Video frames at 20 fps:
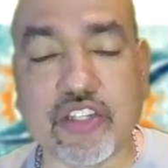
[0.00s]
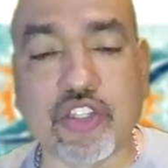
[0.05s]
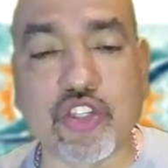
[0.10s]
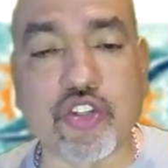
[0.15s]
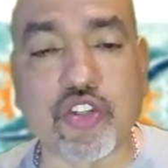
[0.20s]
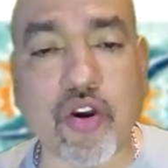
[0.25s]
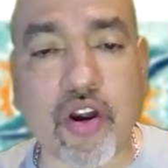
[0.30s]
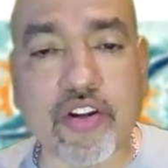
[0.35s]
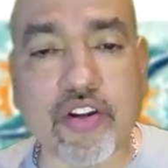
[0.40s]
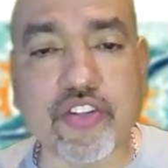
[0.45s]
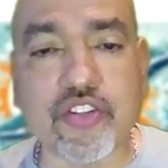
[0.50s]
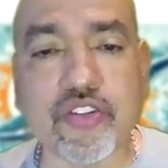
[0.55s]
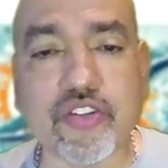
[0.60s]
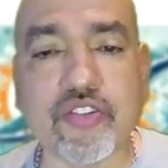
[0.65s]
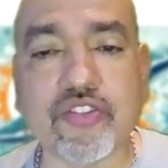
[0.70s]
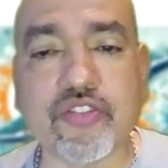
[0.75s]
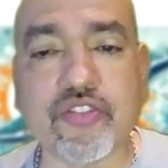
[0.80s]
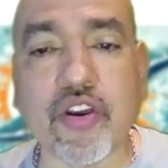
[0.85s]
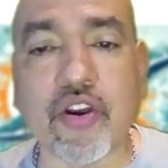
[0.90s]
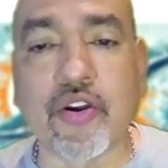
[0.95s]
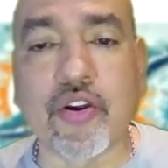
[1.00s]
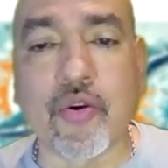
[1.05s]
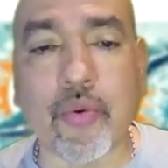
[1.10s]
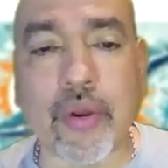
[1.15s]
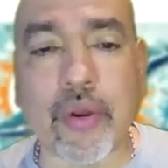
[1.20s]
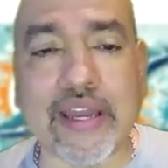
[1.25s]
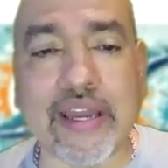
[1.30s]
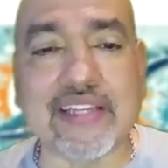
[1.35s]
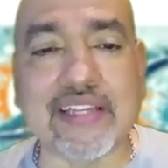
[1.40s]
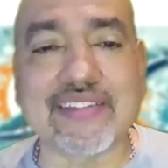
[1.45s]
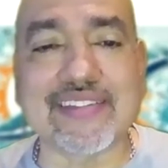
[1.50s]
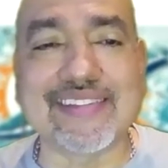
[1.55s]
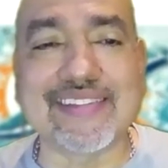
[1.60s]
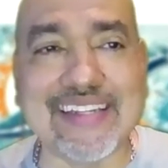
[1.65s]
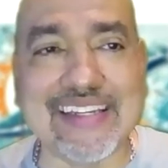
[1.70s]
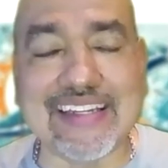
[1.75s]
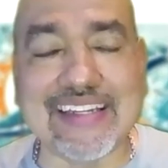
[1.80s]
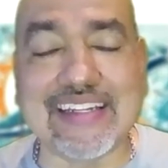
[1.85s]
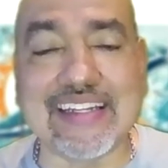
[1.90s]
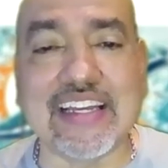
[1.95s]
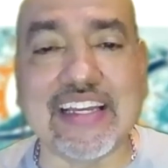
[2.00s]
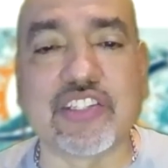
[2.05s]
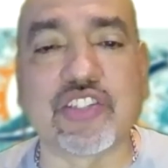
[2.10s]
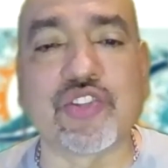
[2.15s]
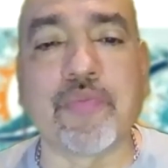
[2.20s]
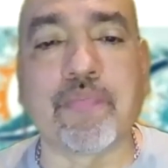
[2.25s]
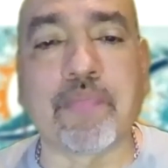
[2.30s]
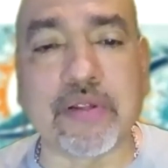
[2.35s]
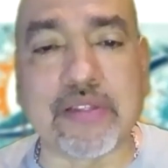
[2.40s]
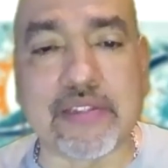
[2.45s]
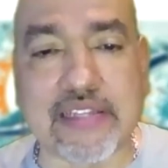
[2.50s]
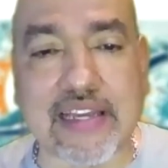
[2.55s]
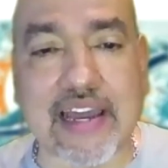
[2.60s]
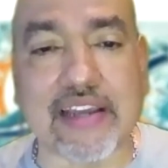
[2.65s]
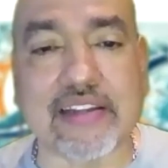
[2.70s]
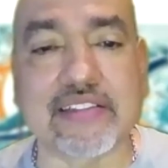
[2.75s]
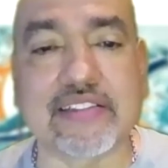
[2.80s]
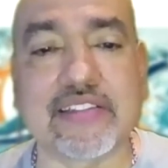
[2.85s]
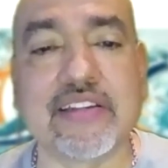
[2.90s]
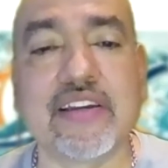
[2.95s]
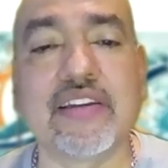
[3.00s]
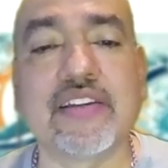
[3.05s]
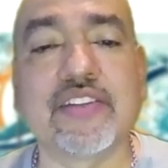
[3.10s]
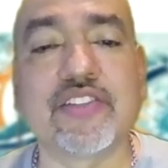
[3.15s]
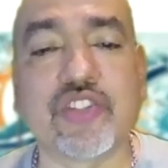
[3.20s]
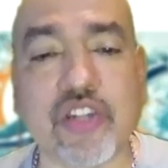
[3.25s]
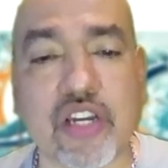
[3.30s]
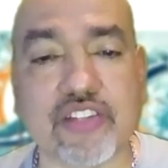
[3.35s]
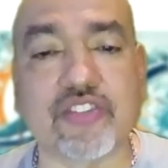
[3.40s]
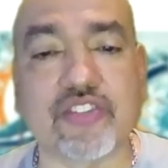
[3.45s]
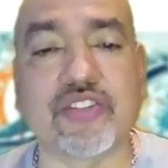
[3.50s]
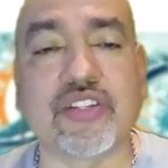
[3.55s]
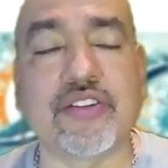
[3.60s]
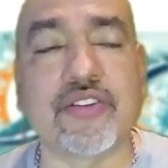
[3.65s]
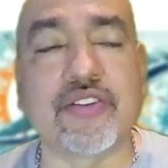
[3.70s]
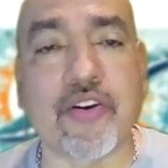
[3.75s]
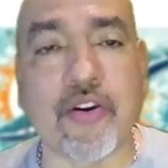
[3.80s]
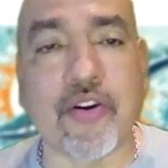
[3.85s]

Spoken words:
The Chargers' greatest need is to protect Justin